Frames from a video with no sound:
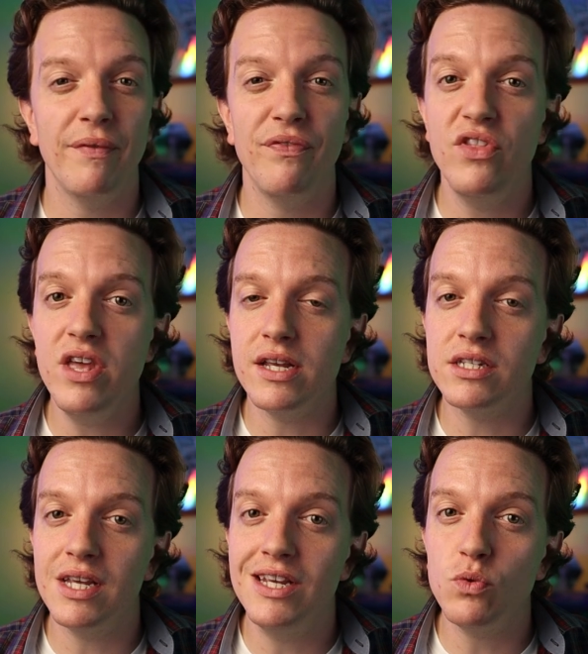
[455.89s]
And
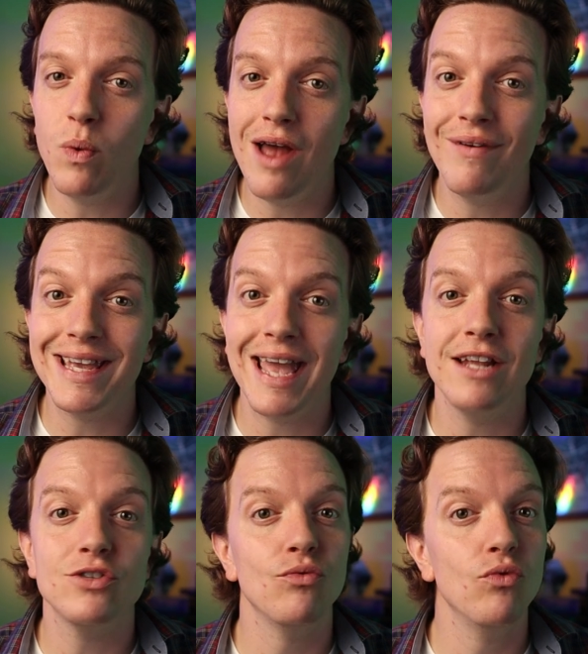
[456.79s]
this is where it
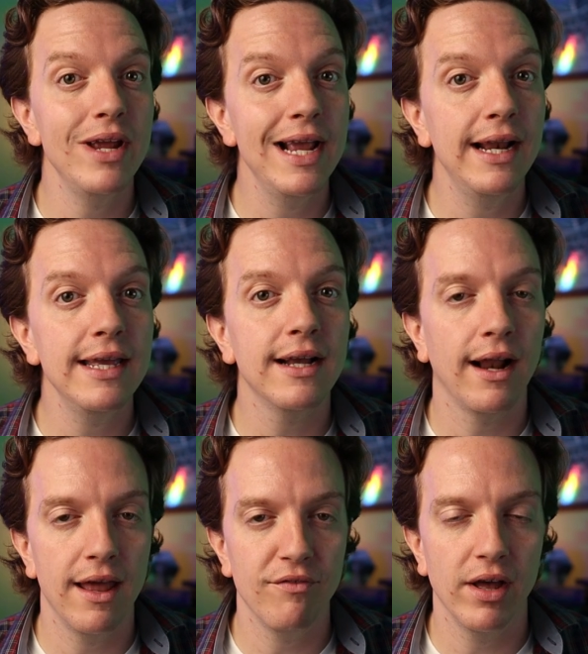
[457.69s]
gets really
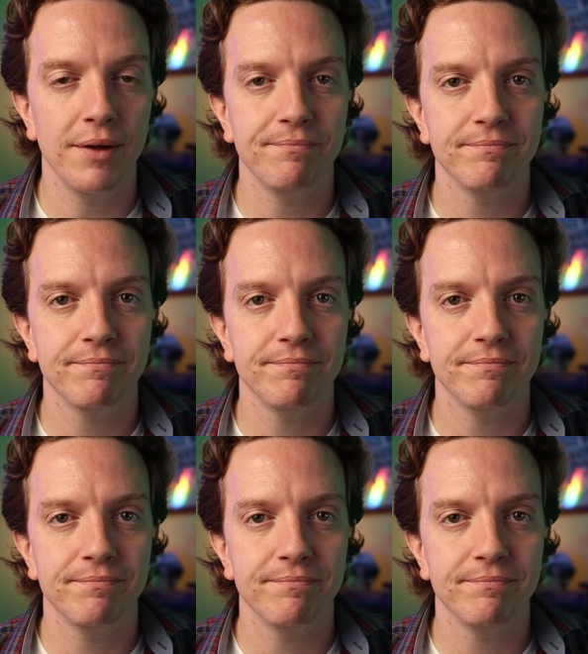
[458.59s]
clever.